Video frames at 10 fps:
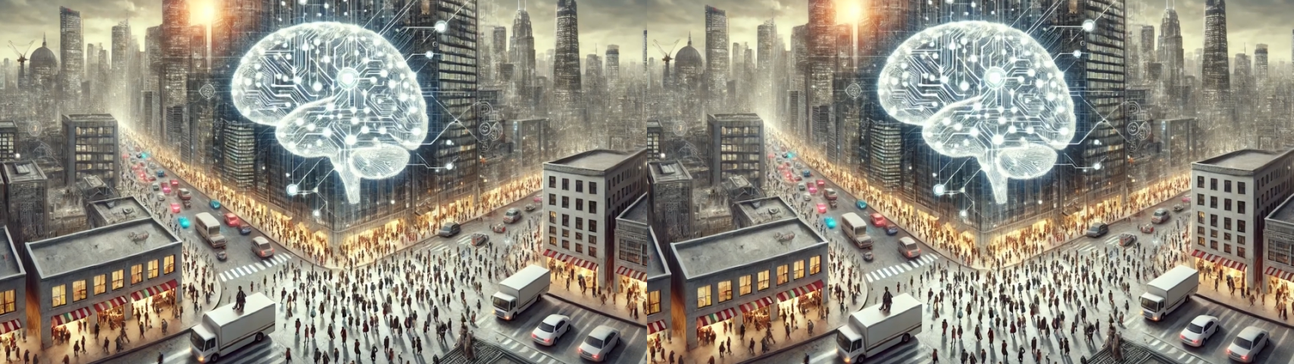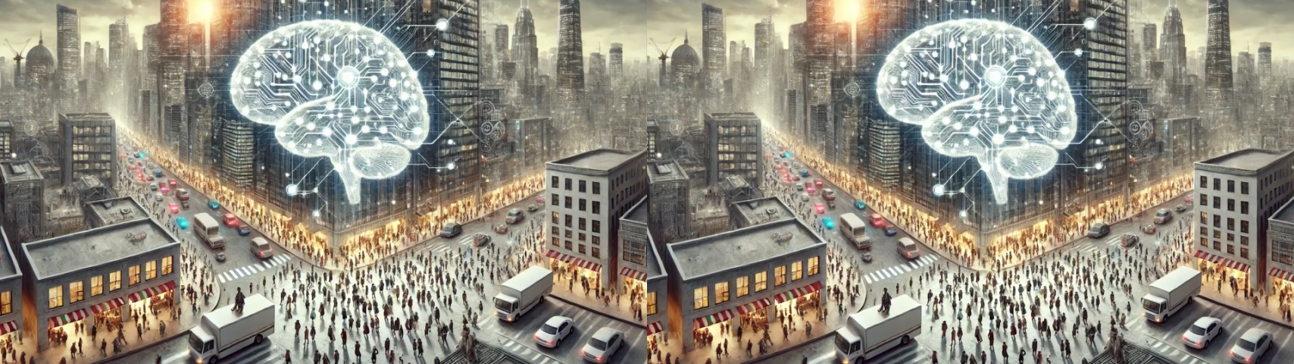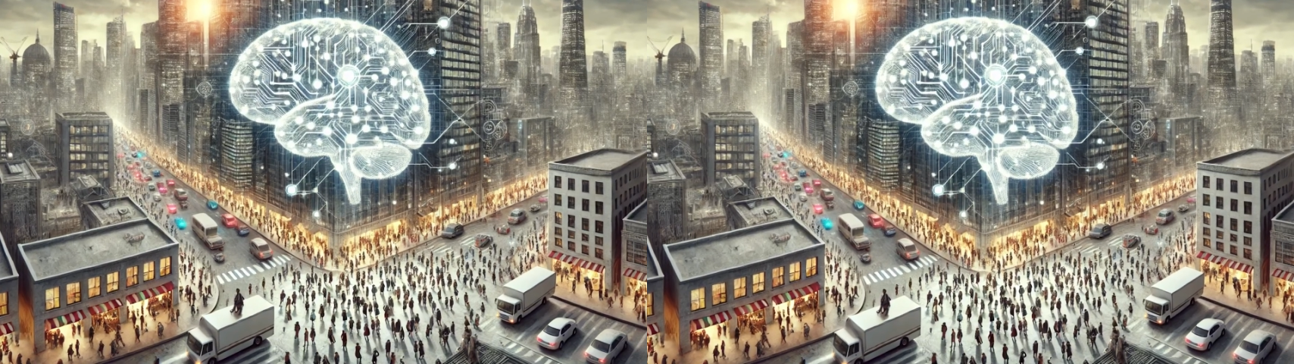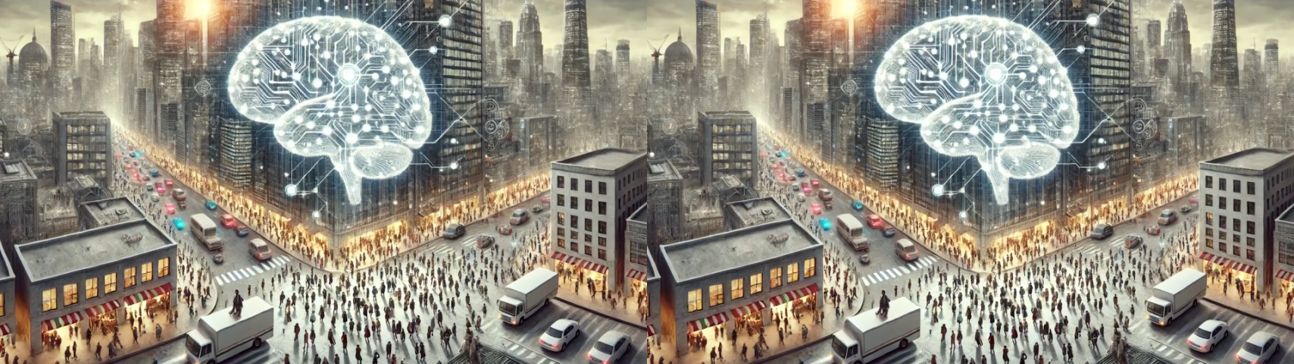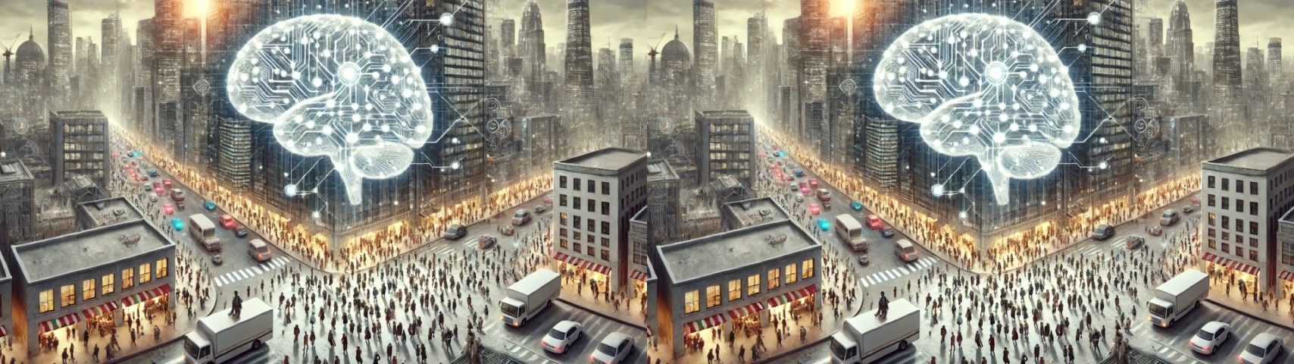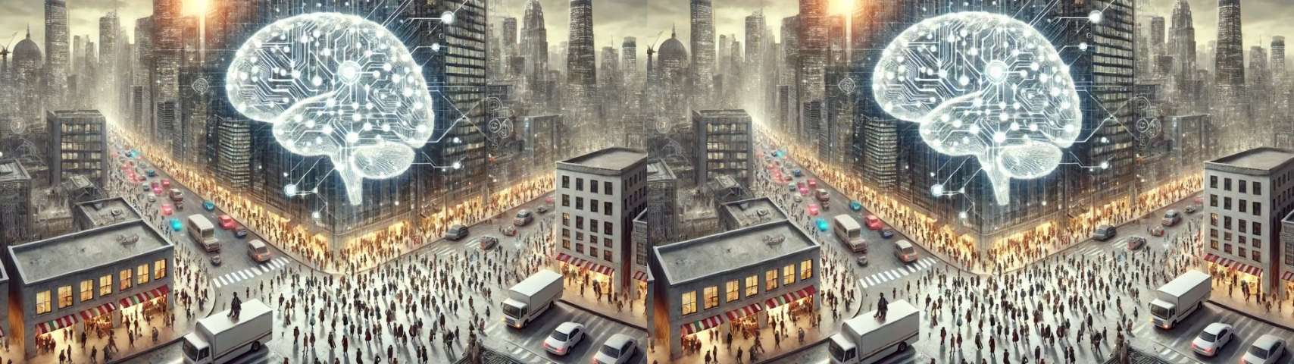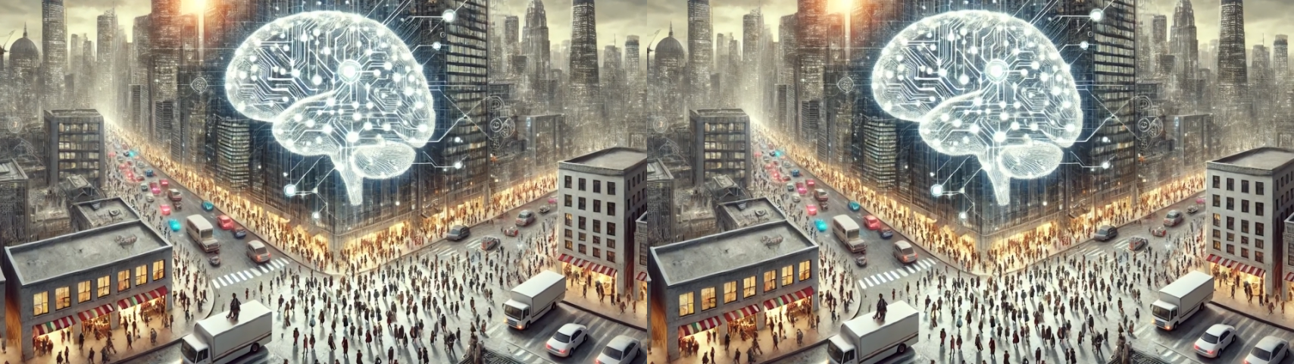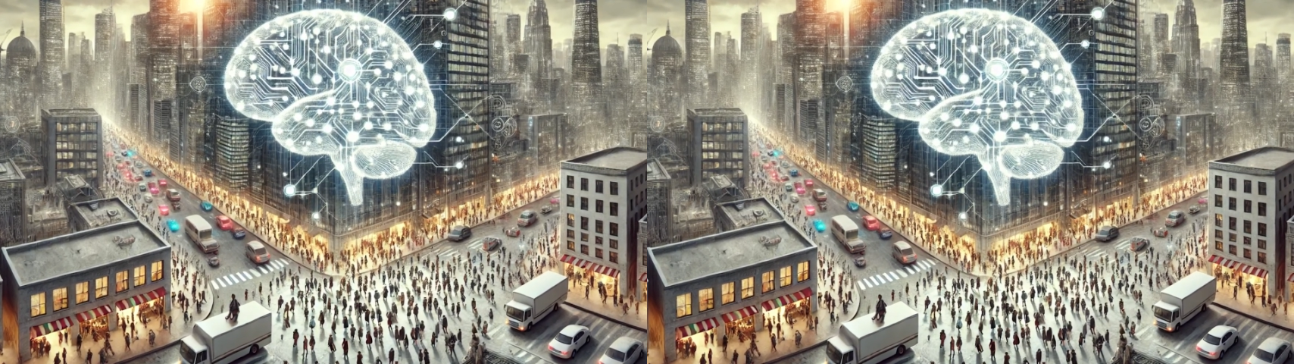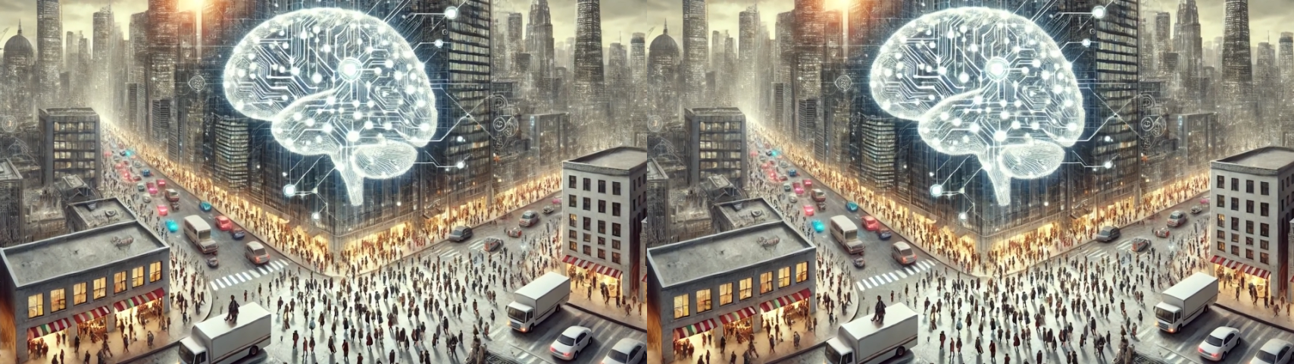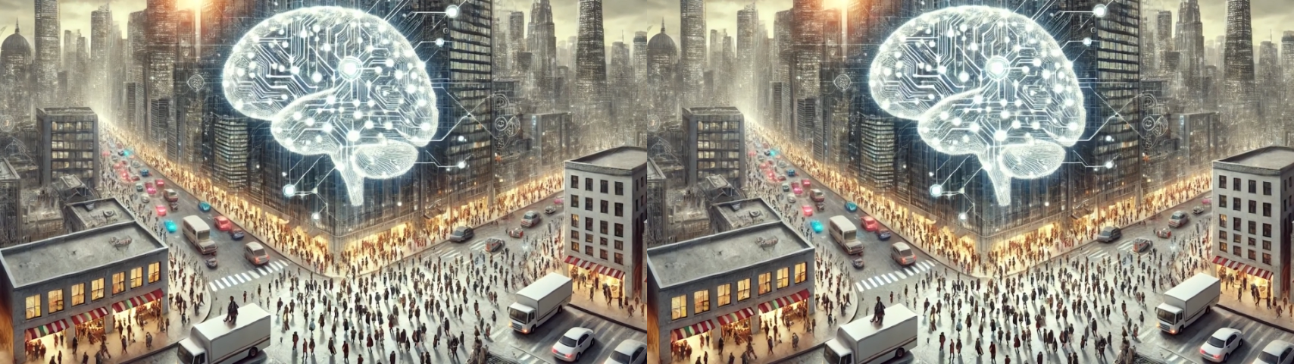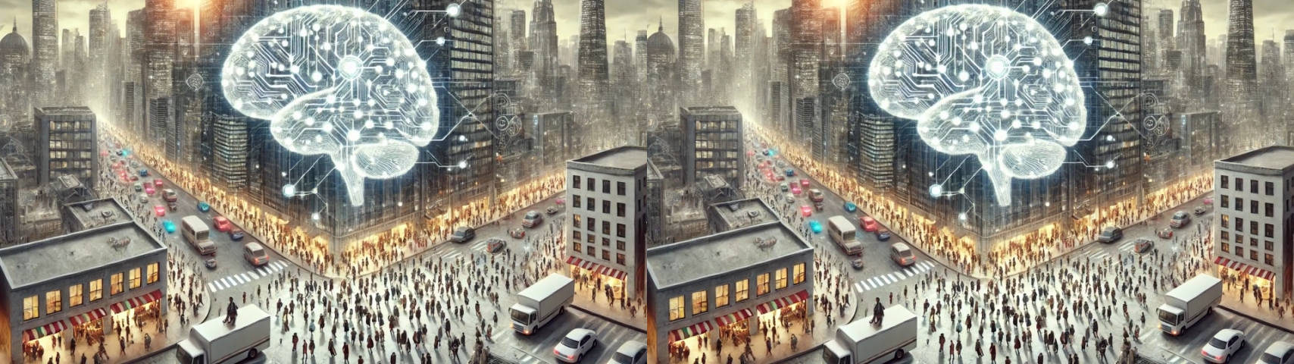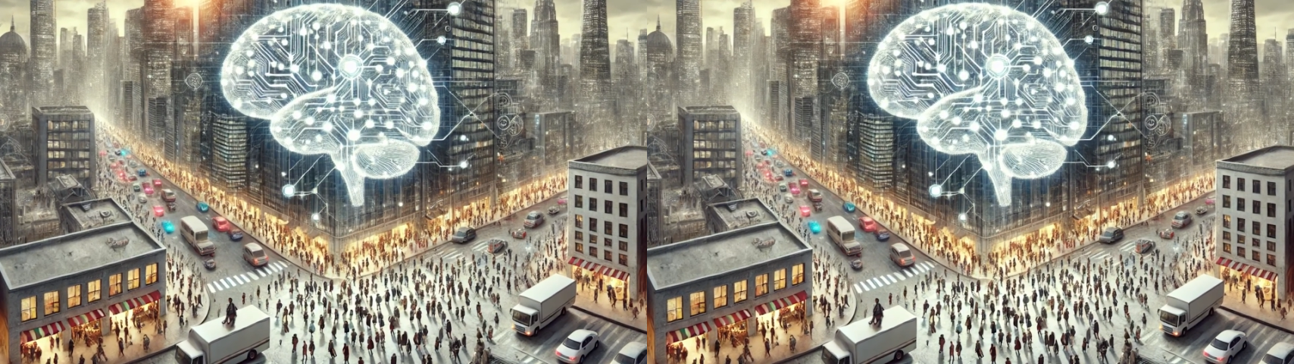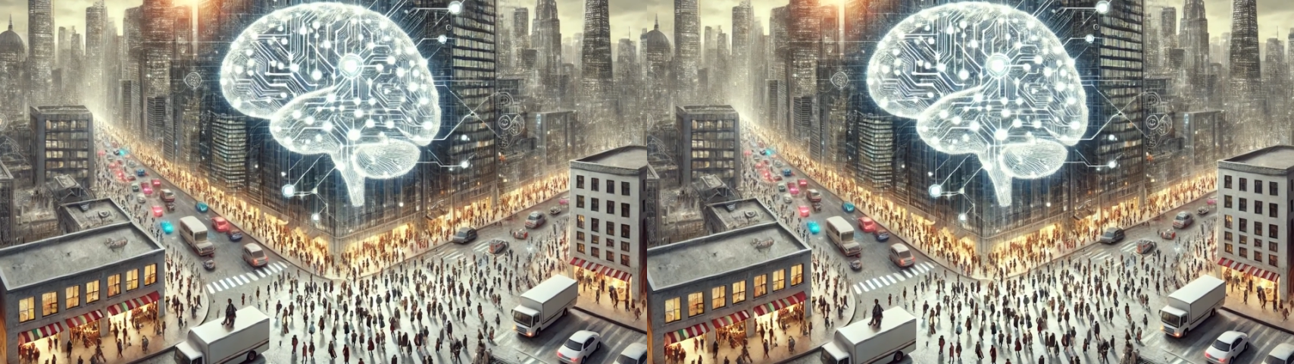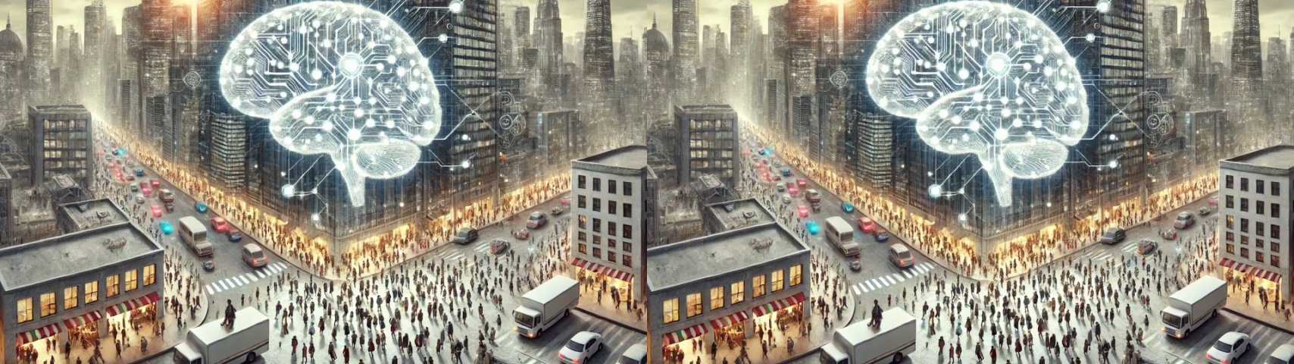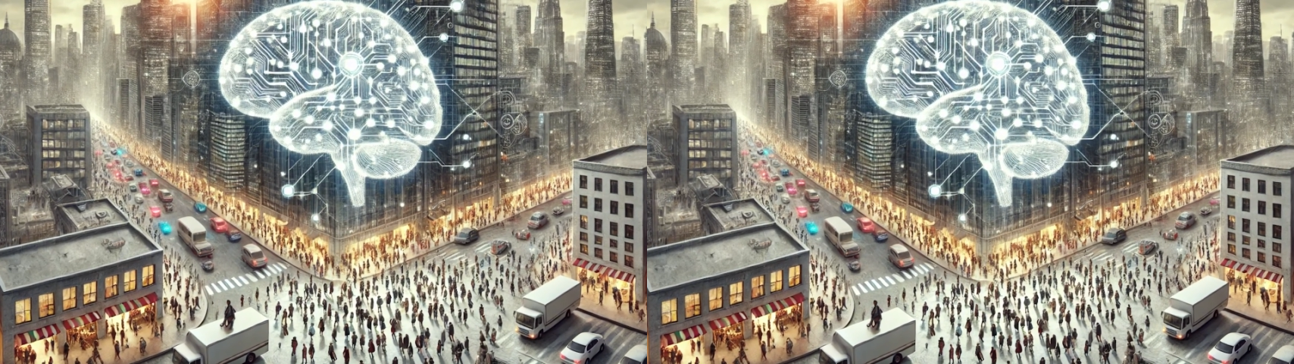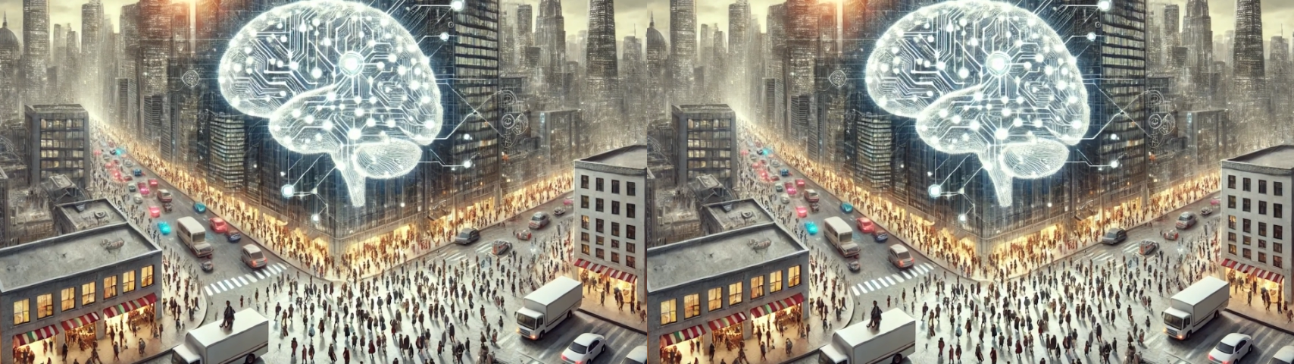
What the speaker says: No face is visible, so there are no lips to read.